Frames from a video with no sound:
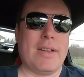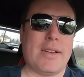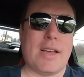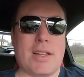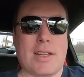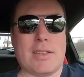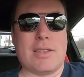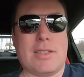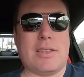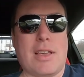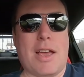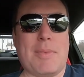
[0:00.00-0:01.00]
In a
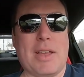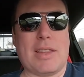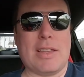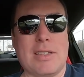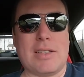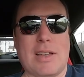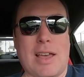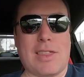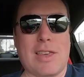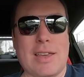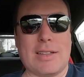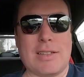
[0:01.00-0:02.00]
time like this, I
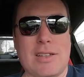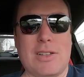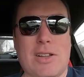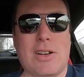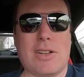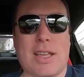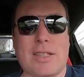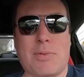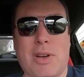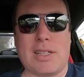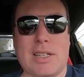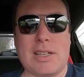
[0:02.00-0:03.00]
think it still all gets
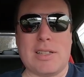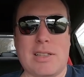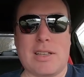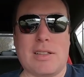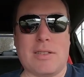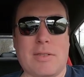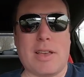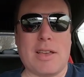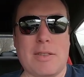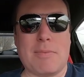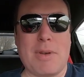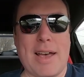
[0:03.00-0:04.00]
processed
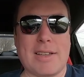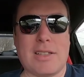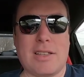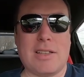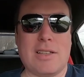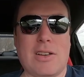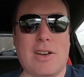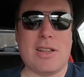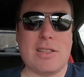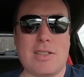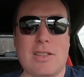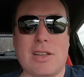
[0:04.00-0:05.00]
and passed
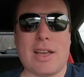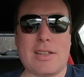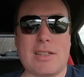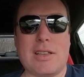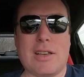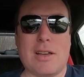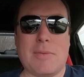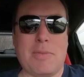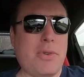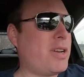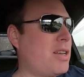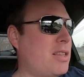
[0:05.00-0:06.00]
on to the next
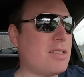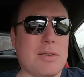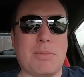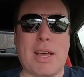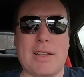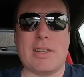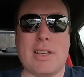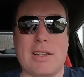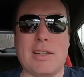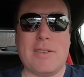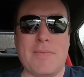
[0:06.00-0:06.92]
point in the supply chain.